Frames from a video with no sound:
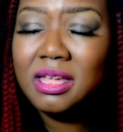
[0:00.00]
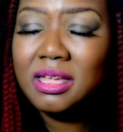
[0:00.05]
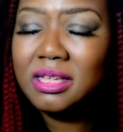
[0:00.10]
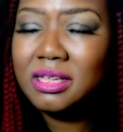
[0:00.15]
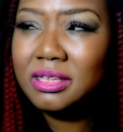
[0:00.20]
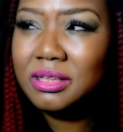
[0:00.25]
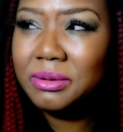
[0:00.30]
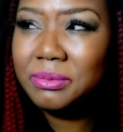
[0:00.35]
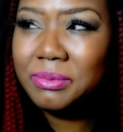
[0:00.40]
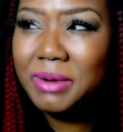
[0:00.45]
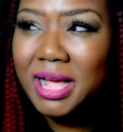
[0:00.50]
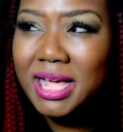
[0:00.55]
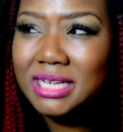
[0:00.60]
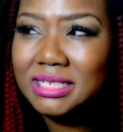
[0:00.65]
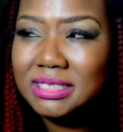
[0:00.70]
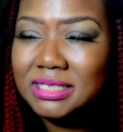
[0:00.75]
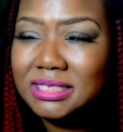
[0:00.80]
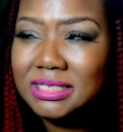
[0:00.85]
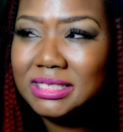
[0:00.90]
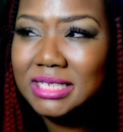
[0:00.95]
And the
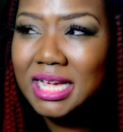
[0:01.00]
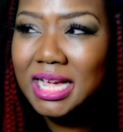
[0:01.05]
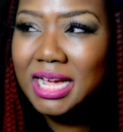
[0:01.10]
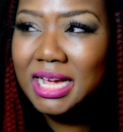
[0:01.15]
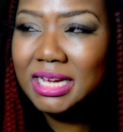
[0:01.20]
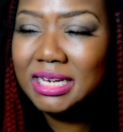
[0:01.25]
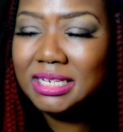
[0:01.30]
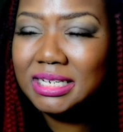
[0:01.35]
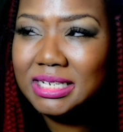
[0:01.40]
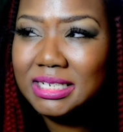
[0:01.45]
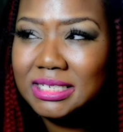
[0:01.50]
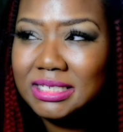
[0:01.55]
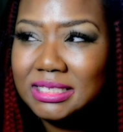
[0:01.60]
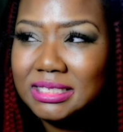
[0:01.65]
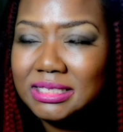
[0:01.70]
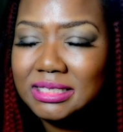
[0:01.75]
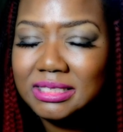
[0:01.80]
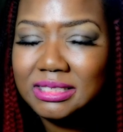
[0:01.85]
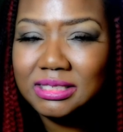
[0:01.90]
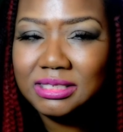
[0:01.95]
rising sign
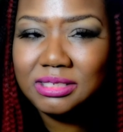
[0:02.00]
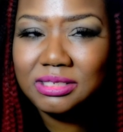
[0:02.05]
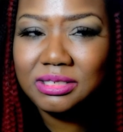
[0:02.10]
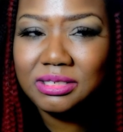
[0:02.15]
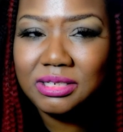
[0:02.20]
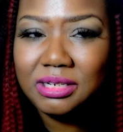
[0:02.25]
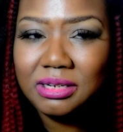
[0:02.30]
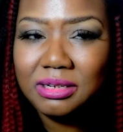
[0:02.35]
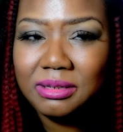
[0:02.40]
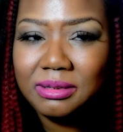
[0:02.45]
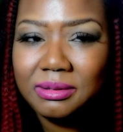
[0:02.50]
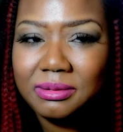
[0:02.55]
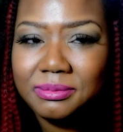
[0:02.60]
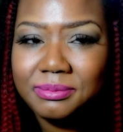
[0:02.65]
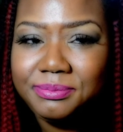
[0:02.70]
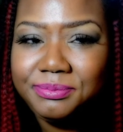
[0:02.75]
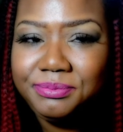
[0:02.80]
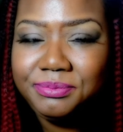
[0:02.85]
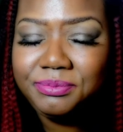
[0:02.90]
is, you know,